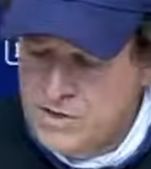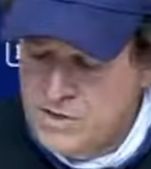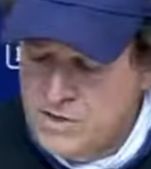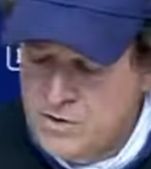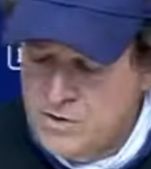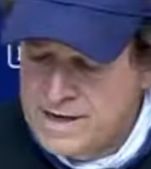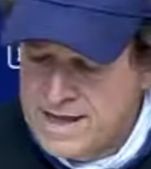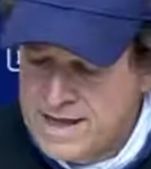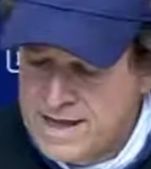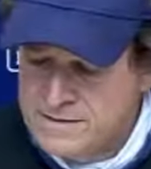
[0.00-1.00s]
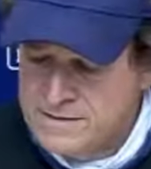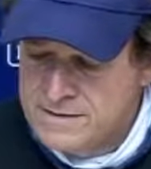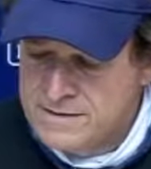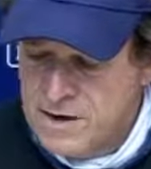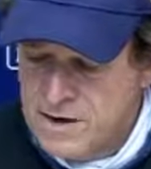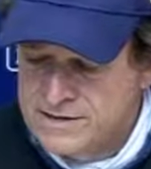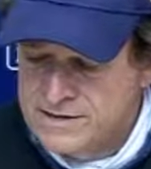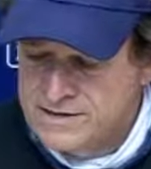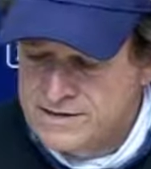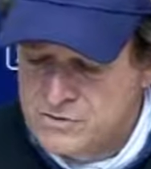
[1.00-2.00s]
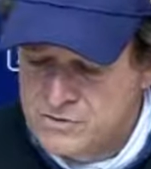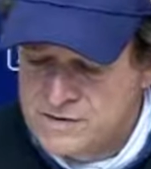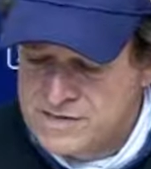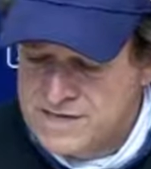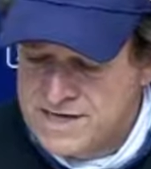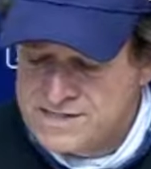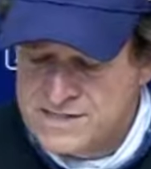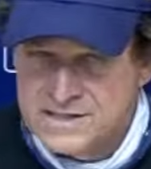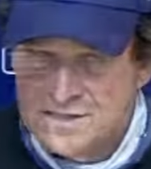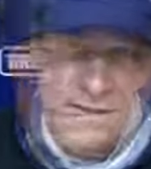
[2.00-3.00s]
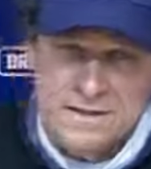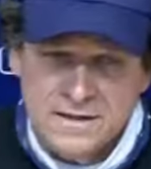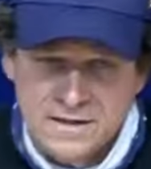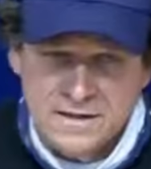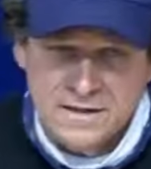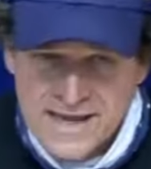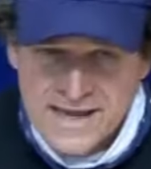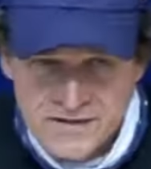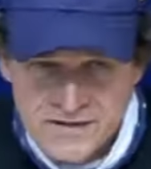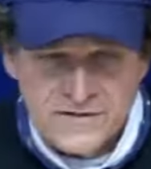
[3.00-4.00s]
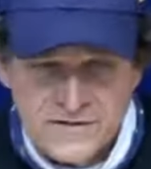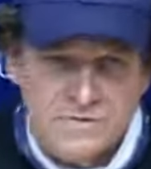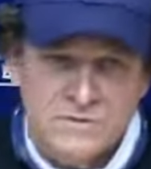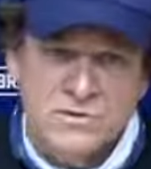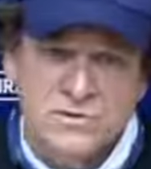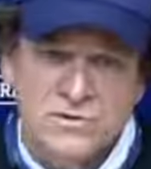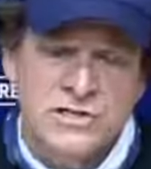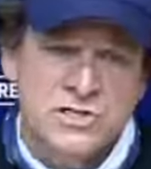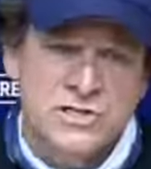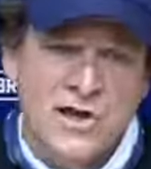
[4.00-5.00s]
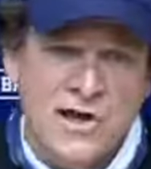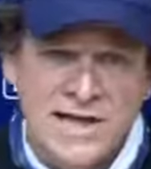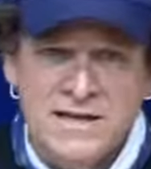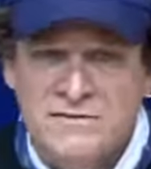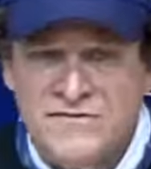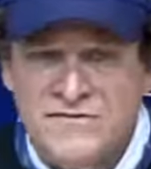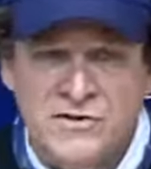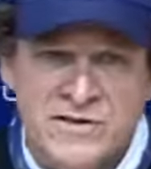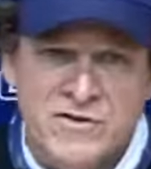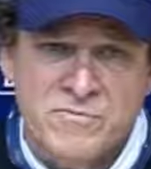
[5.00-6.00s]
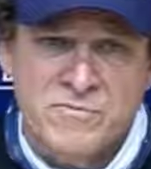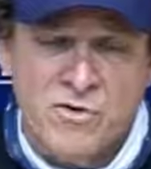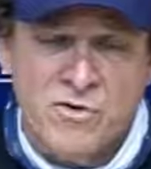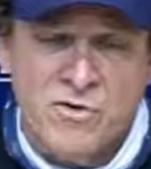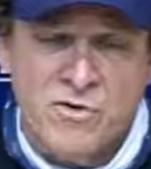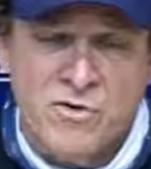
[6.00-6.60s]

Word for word: You know, I had a, a pilot who had tested uh, negative in early July, followed every protocol,